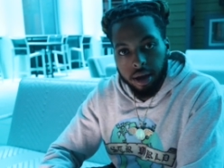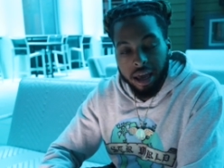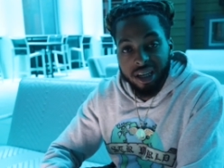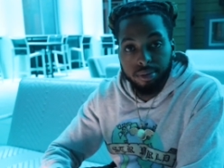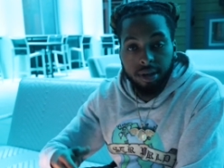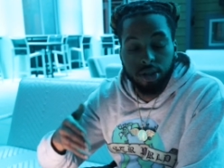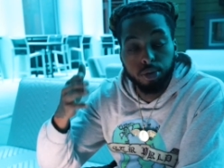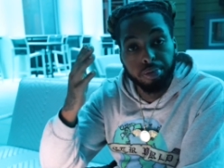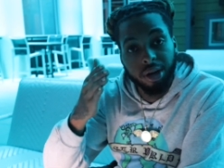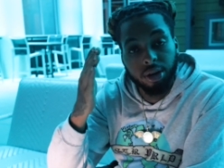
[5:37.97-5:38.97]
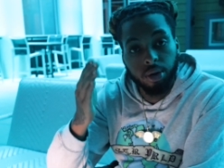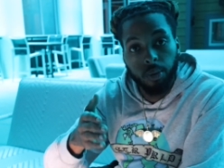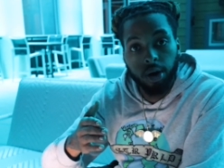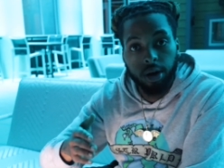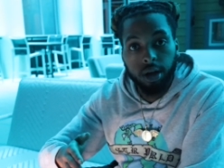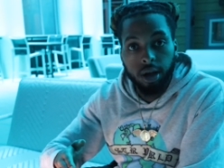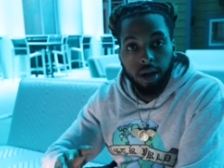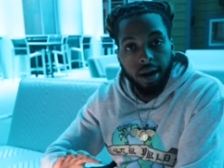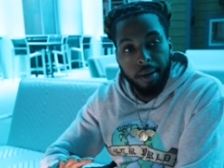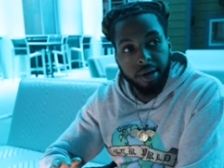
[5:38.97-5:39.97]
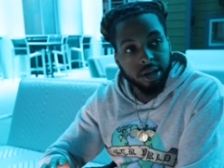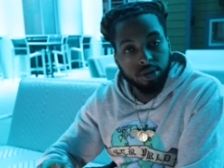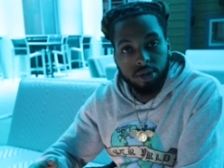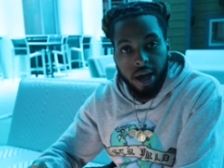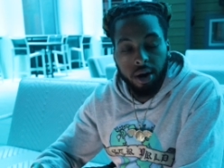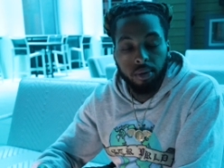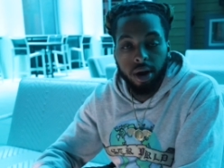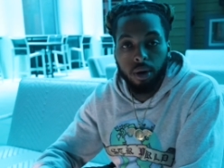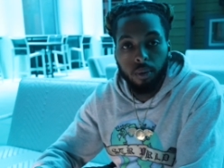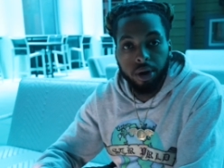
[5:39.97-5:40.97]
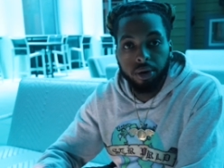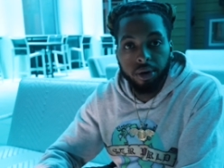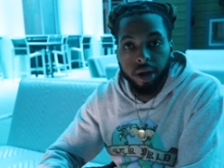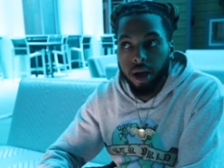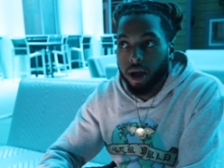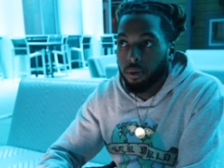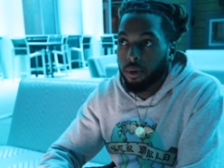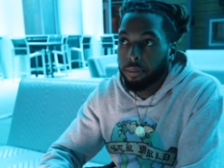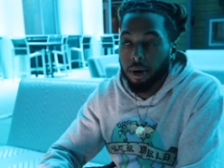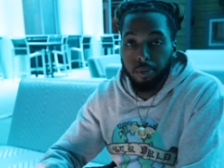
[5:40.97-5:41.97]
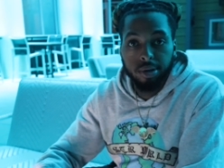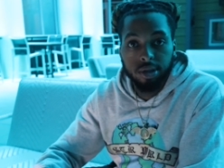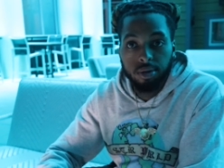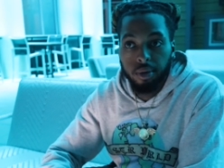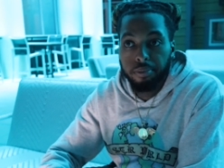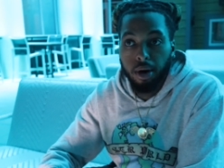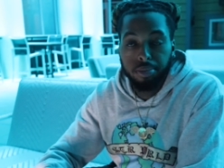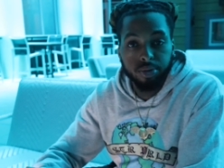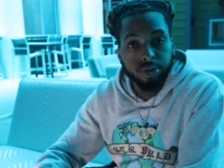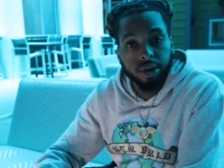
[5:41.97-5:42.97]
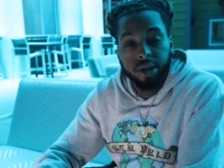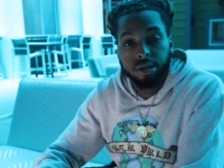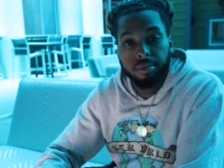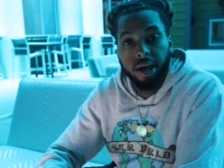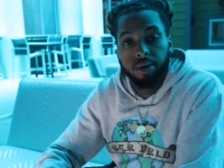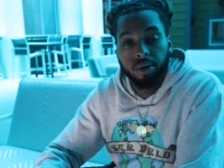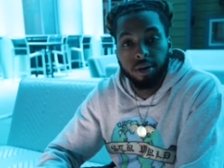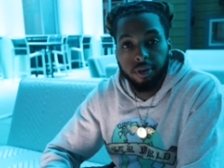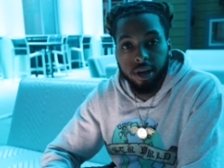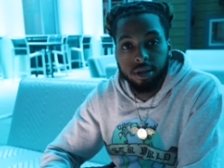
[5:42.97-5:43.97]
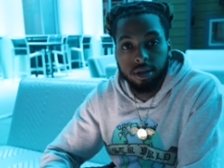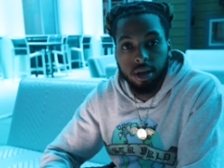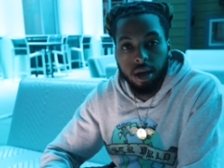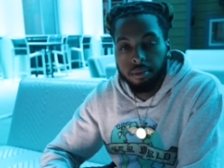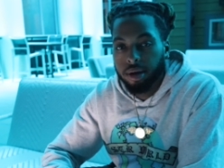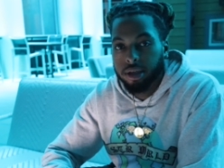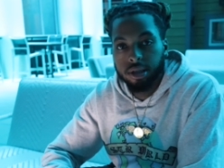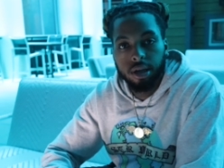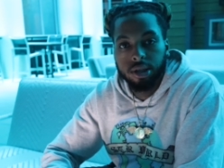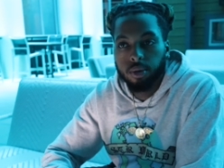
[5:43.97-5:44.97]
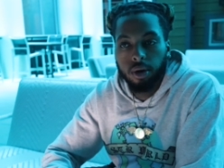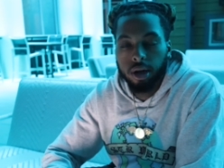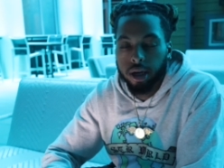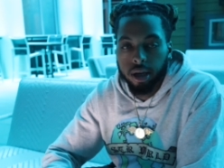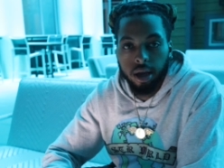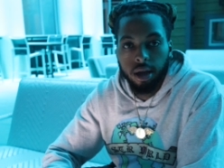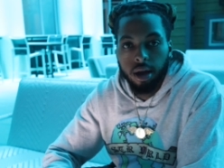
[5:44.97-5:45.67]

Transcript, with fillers: And it's because you put in the work not because you sat around wondering what purpose and when purpose was going to smack you in the face because it doesn't work like that.